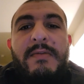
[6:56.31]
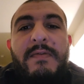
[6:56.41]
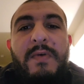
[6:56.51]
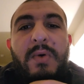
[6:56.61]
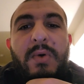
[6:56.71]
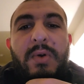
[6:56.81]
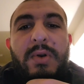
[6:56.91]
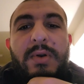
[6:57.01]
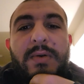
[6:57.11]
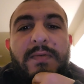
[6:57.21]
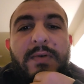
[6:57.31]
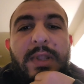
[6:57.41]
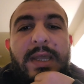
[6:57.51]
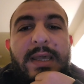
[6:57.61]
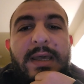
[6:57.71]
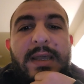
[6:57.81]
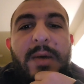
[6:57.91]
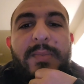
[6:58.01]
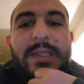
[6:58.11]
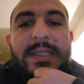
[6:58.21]
for like a
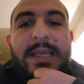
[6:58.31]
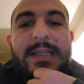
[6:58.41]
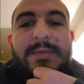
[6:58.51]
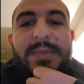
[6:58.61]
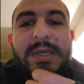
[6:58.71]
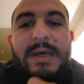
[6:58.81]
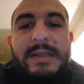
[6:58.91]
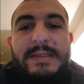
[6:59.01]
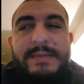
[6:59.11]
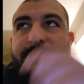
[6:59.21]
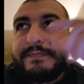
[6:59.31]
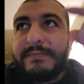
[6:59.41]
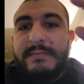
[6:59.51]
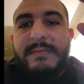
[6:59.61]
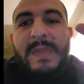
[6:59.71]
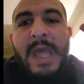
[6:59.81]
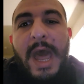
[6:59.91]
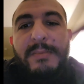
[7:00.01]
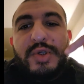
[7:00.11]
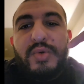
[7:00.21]
couple of days, because
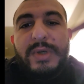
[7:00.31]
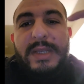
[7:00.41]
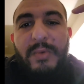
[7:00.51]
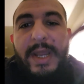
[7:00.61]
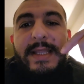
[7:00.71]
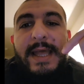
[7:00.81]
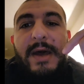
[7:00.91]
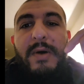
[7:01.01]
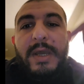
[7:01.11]
I'm shooting right now a